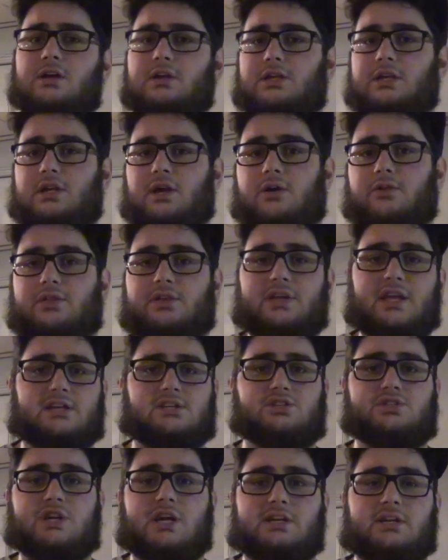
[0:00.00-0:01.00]

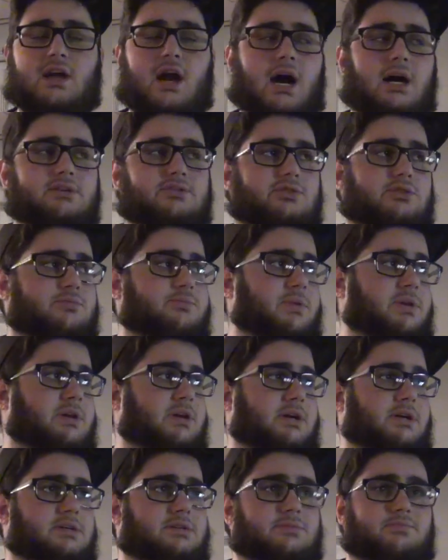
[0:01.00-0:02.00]
next-gen consoles
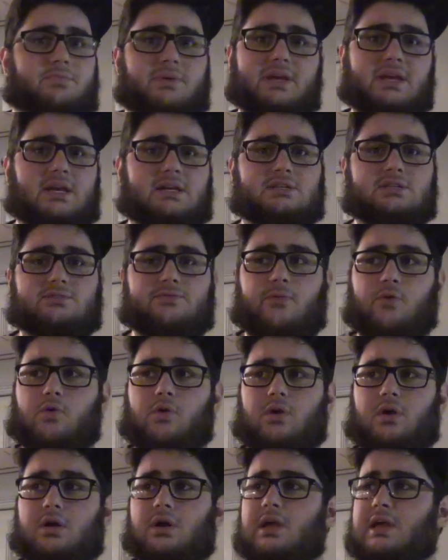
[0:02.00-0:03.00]
because
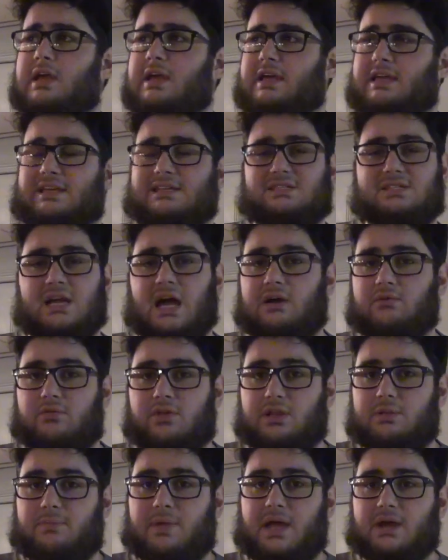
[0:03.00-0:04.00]
PS4 is not
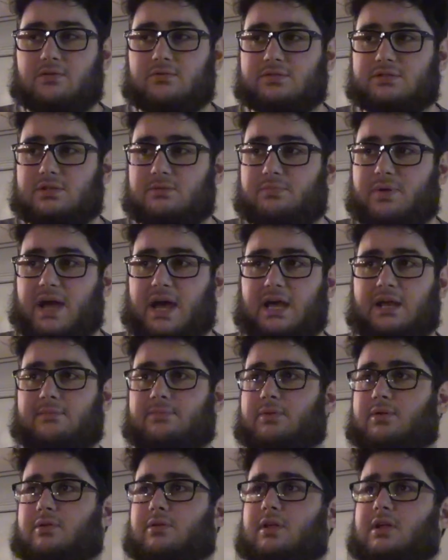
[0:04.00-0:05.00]
really backwards
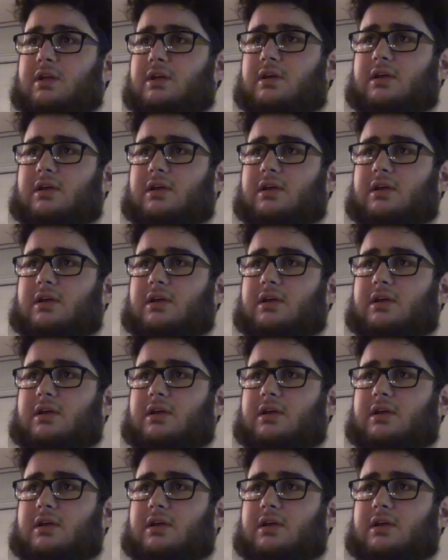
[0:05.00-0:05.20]
compatible,